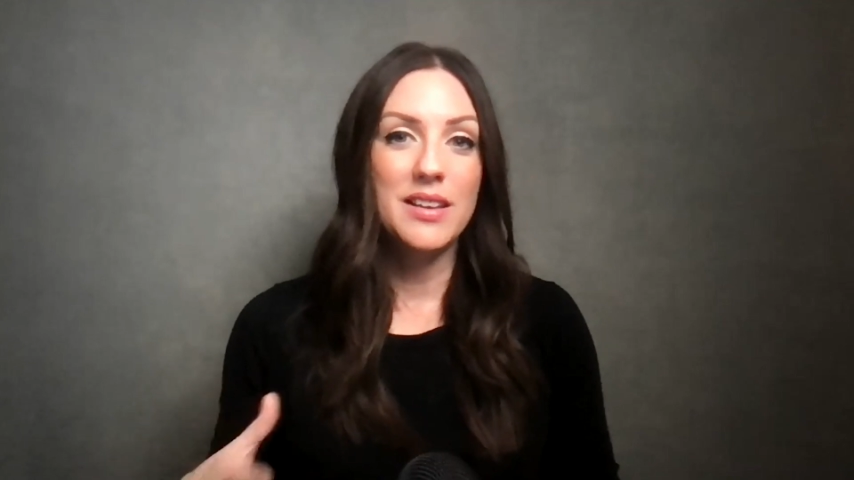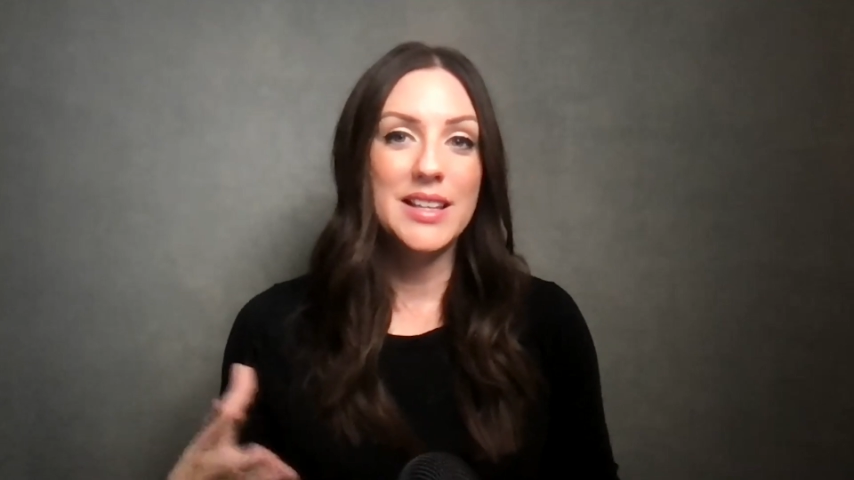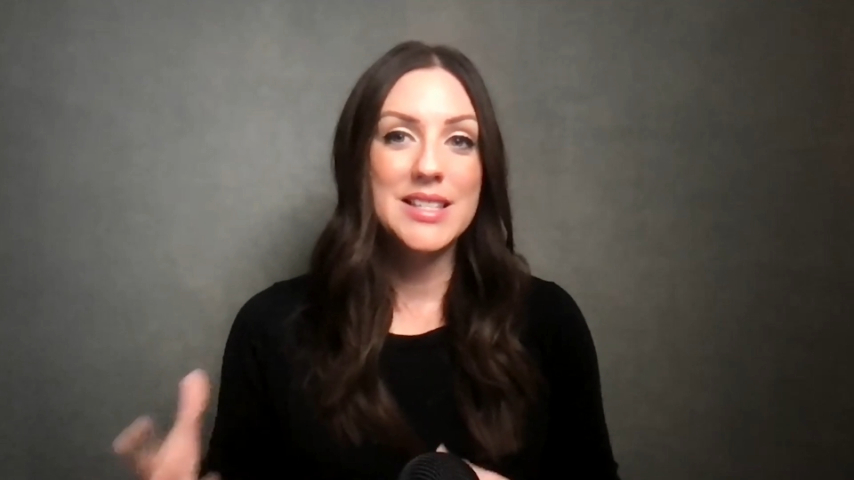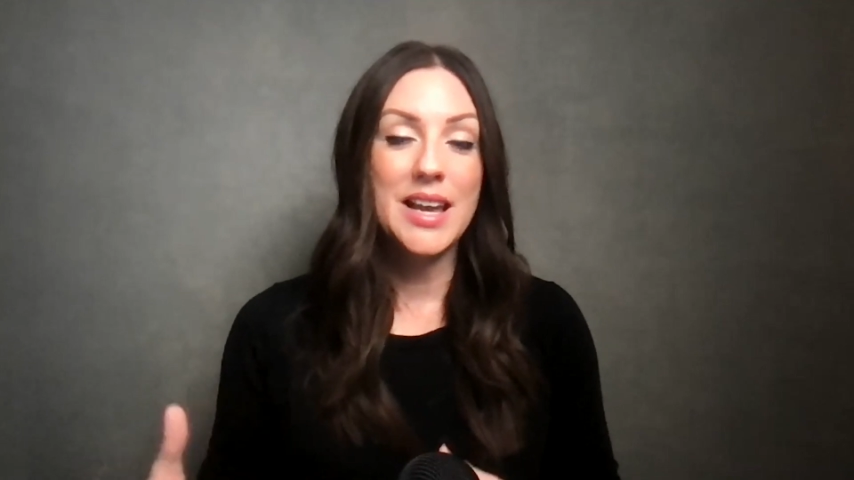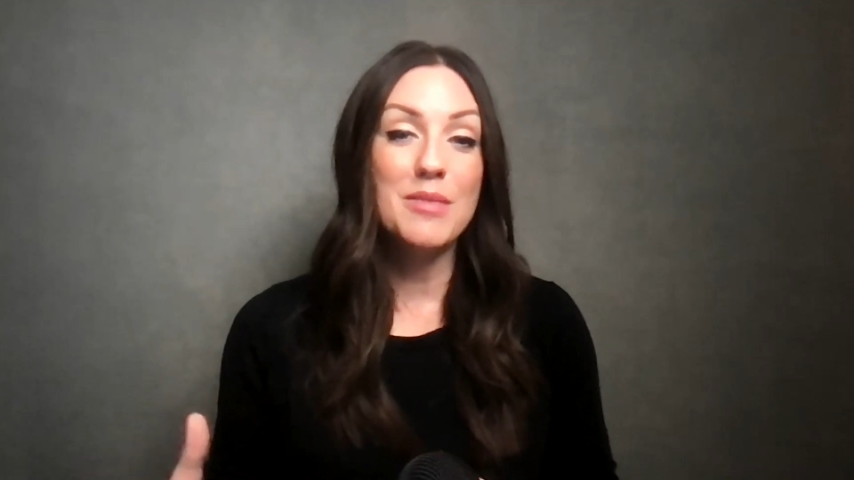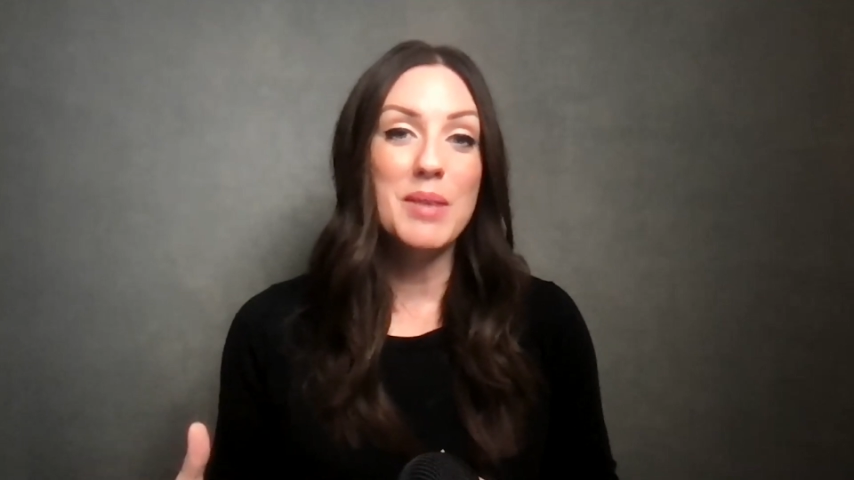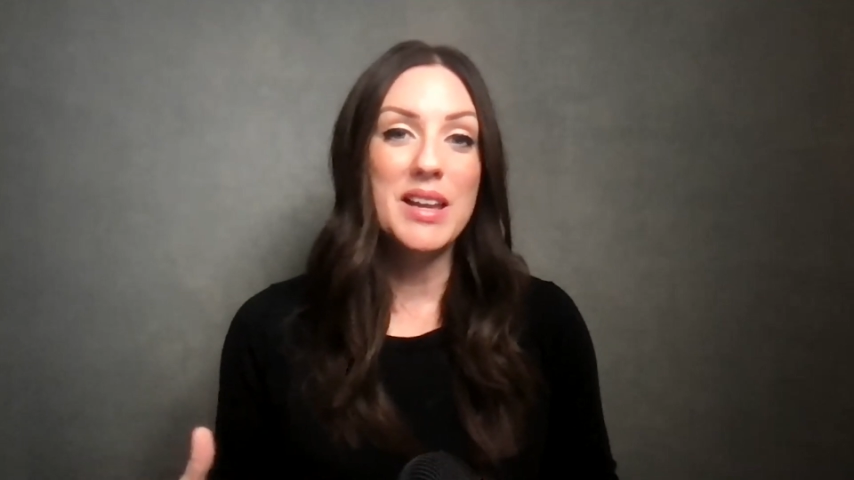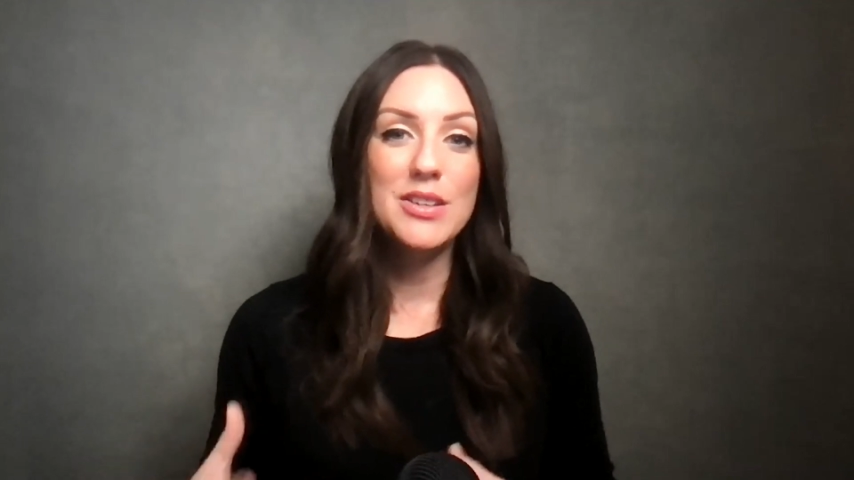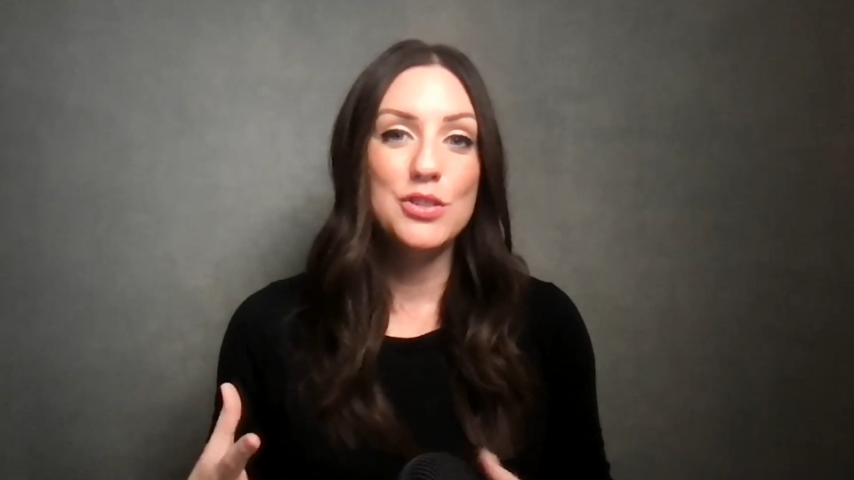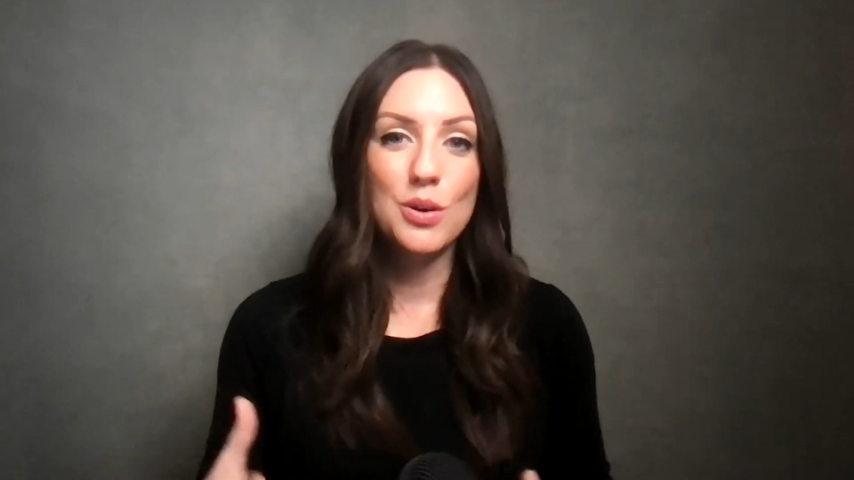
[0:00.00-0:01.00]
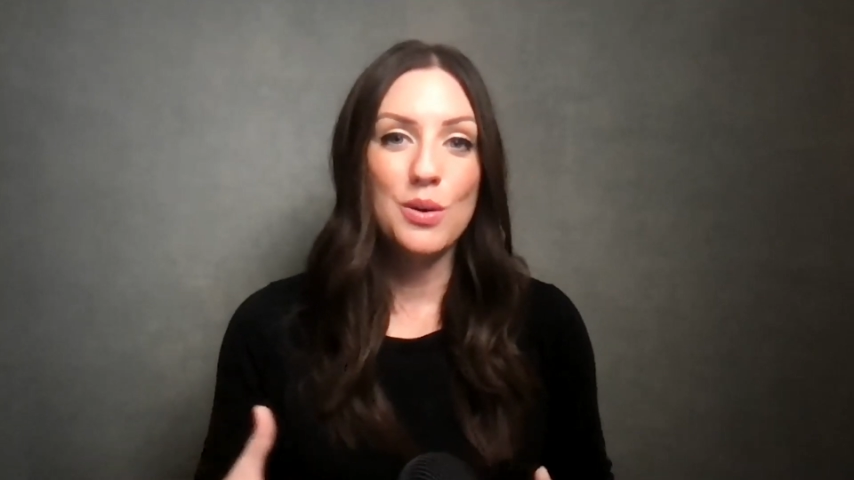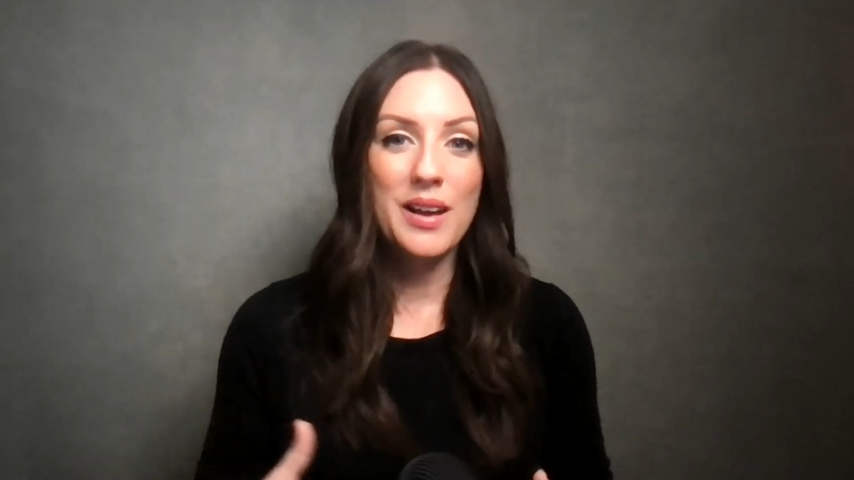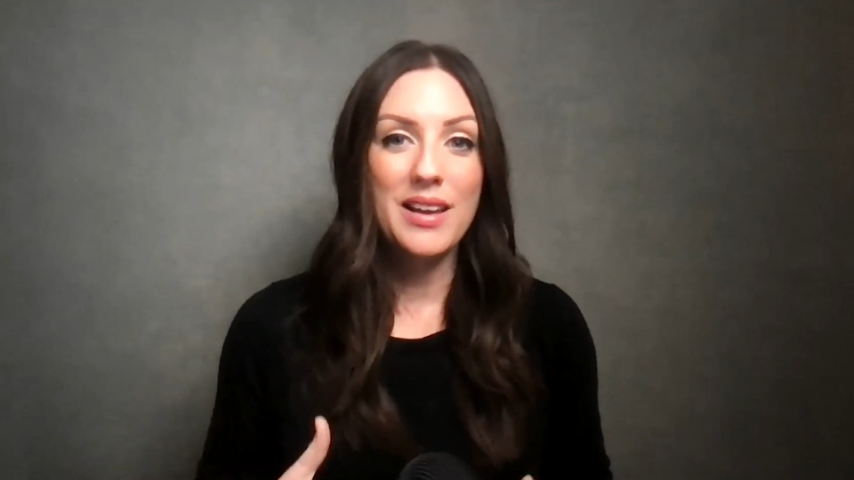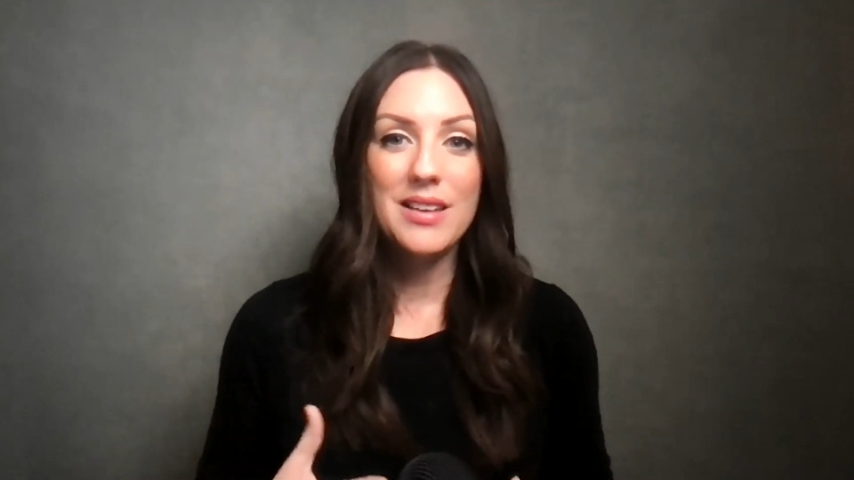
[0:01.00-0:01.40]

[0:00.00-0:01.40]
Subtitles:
excitement, joy,